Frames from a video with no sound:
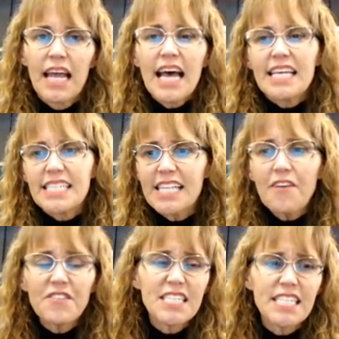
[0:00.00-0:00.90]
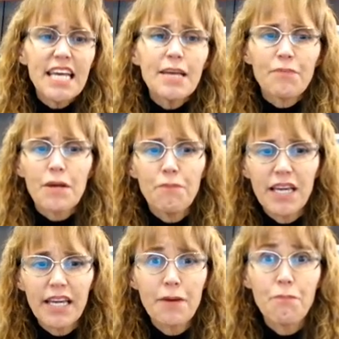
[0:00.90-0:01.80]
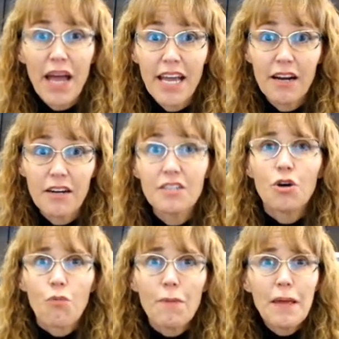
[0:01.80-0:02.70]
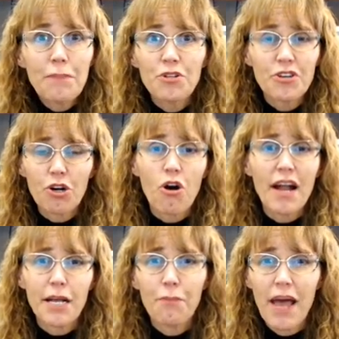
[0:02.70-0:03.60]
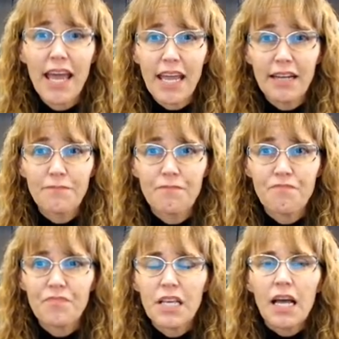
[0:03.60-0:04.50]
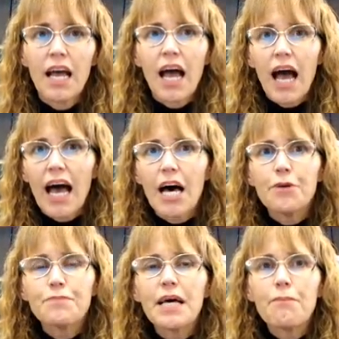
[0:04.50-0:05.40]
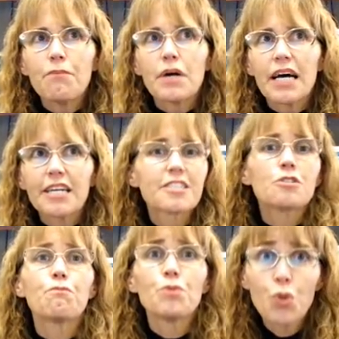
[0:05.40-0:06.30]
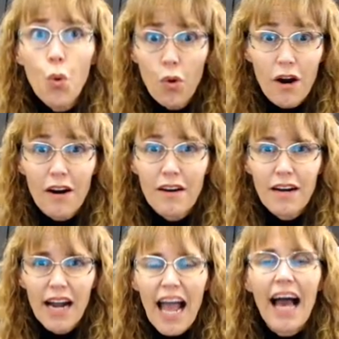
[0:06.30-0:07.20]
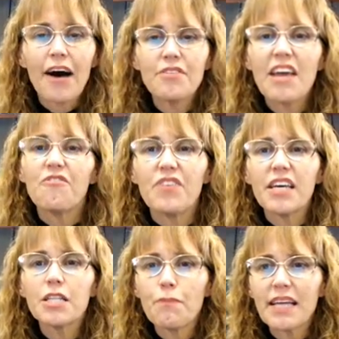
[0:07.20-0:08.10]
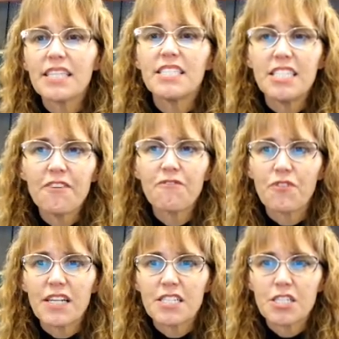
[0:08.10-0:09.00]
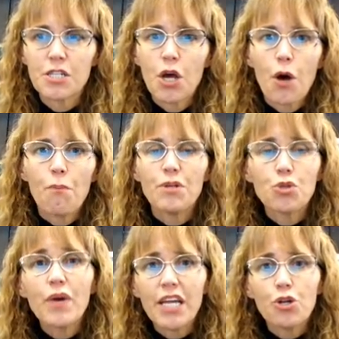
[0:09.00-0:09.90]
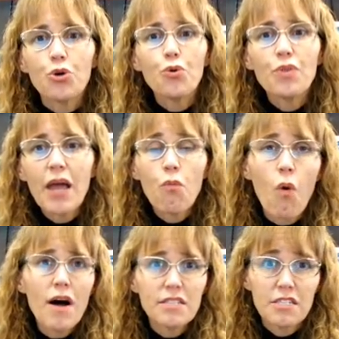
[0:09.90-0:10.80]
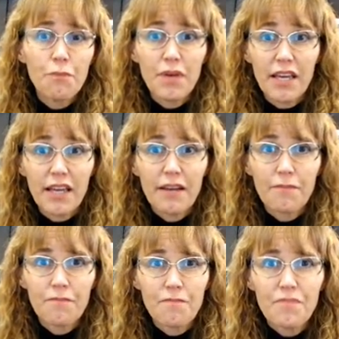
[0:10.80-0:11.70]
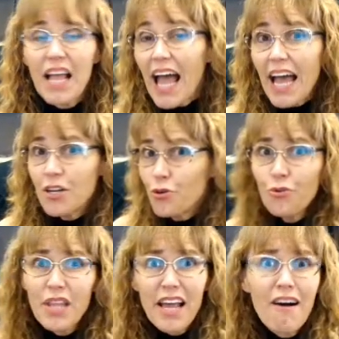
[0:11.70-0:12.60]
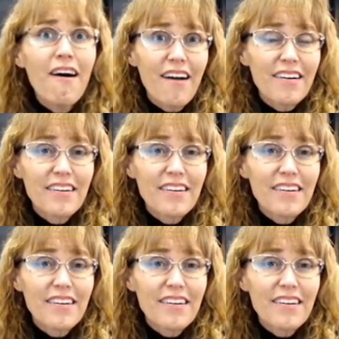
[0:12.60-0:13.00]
Self-esteem can be impaired when people are in chronic pain. Help them explore how they feel about the difference between who they want to be and who they are.